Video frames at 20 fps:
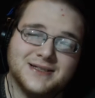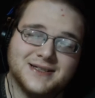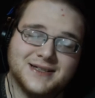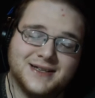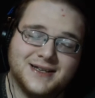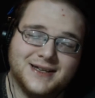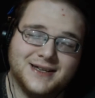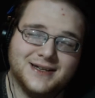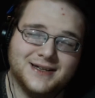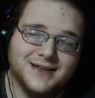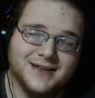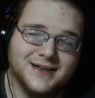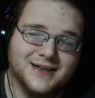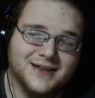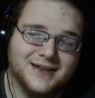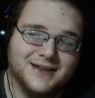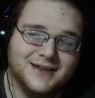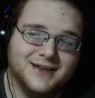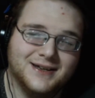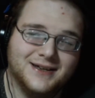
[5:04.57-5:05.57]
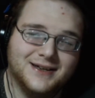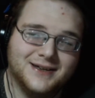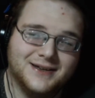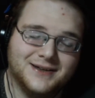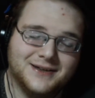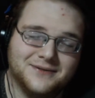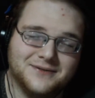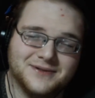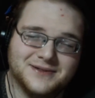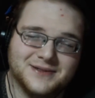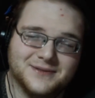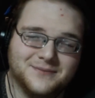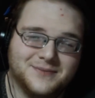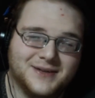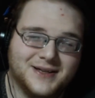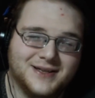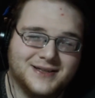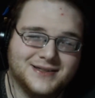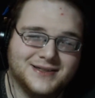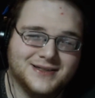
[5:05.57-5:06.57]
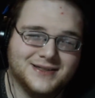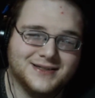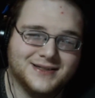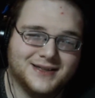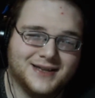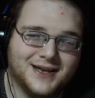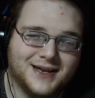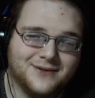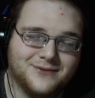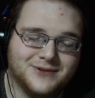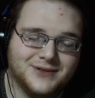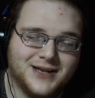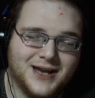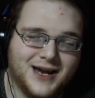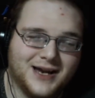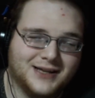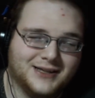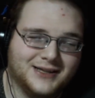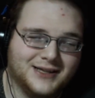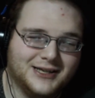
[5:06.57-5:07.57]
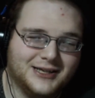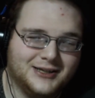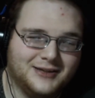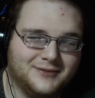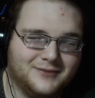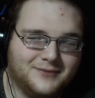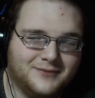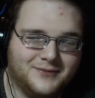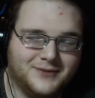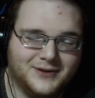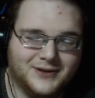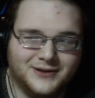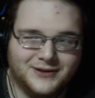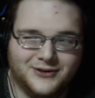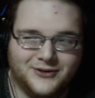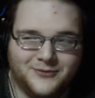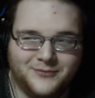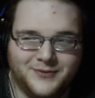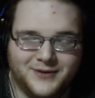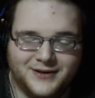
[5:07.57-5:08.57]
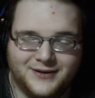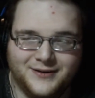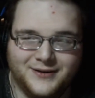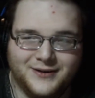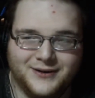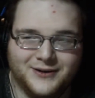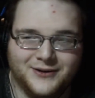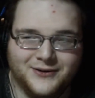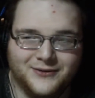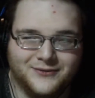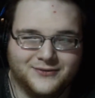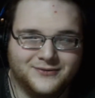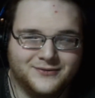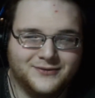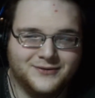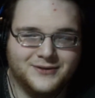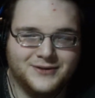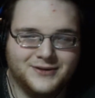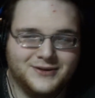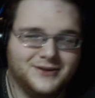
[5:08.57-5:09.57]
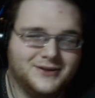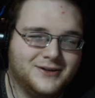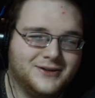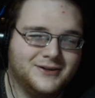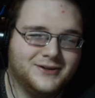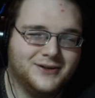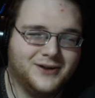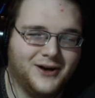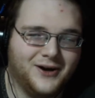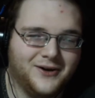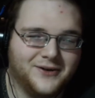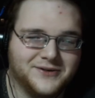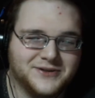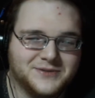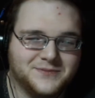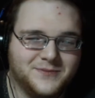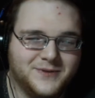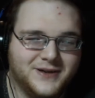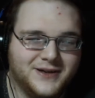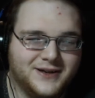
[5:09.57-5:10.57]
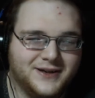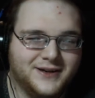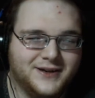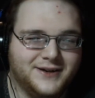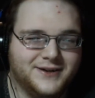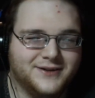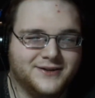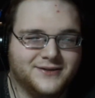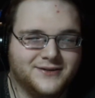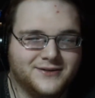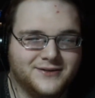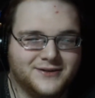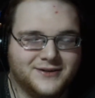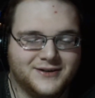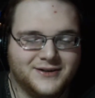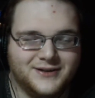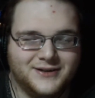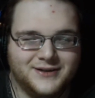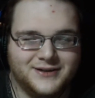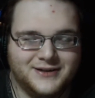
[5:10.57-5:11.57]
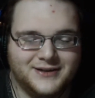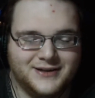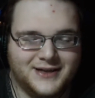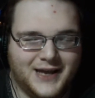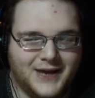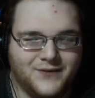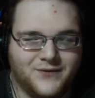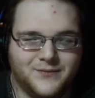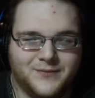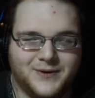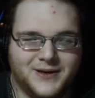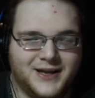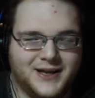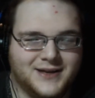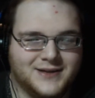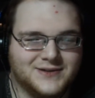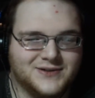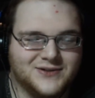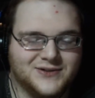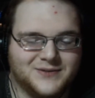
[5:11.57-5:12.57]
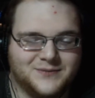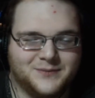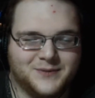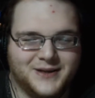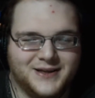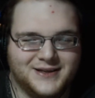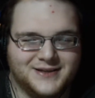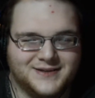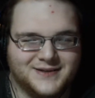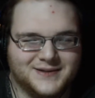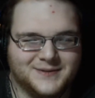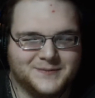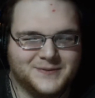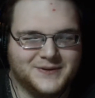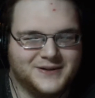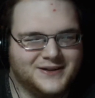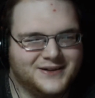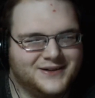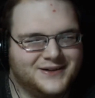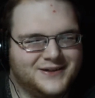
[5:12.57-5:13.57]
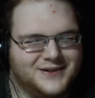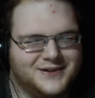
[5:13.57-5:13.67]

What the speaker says: as a kid, there were some places that I would kind of like feel a little bit, harsh being near. Everybody has those places, but